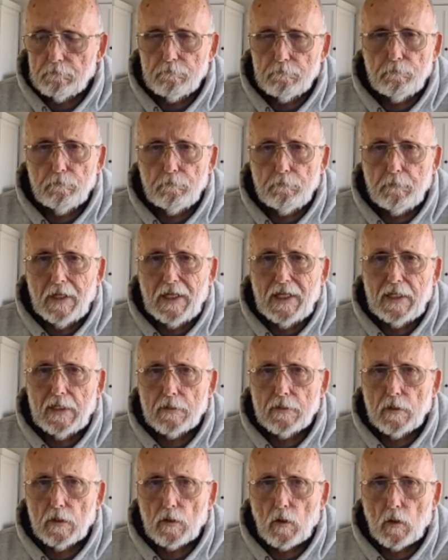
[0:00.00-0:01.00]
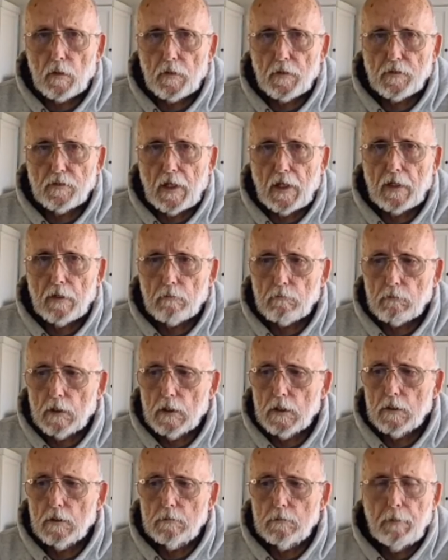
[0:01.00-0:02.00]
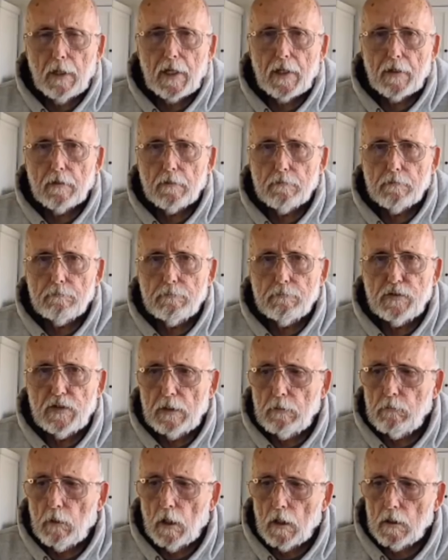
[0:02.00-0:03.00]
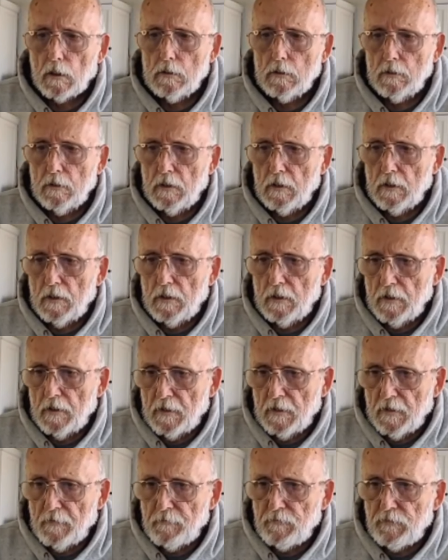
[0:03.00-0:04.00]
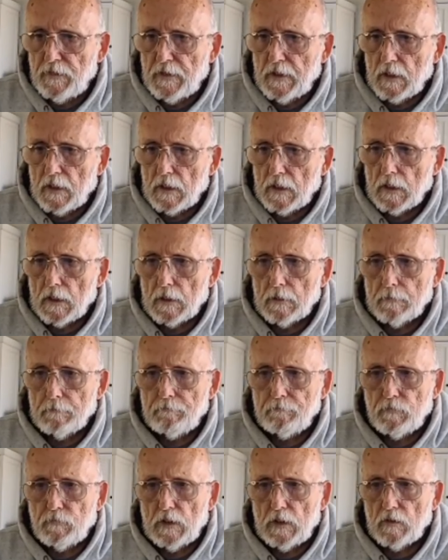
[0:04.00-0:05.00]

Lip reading: median there, or the side of the road by the seawall. You can